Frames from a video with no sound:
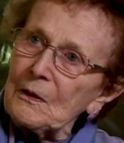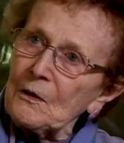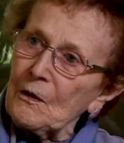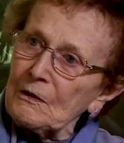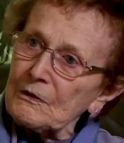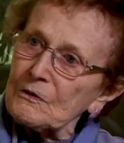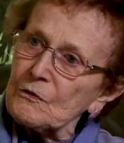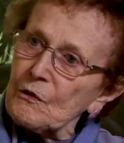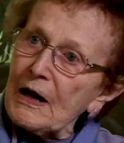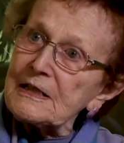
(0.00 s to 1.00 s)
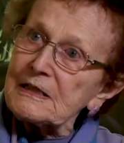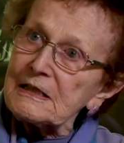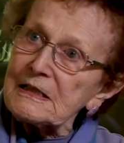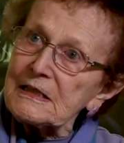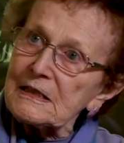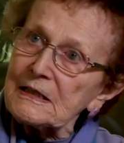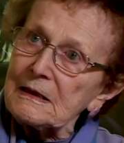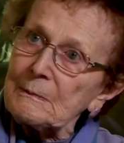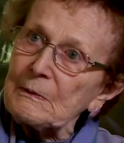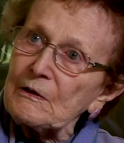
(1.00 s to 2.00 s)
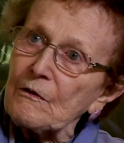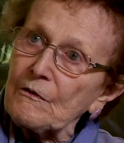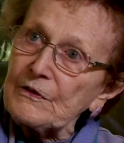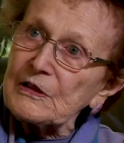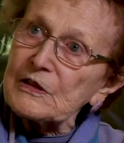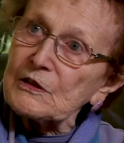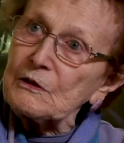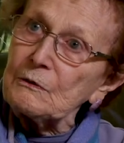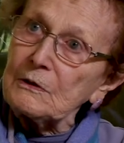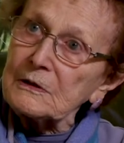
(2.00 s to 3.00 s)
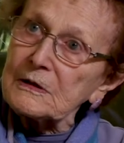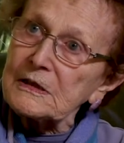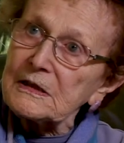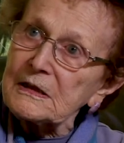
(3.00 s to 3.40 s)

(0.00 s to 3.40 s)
called Crisis in Monrovia Schools.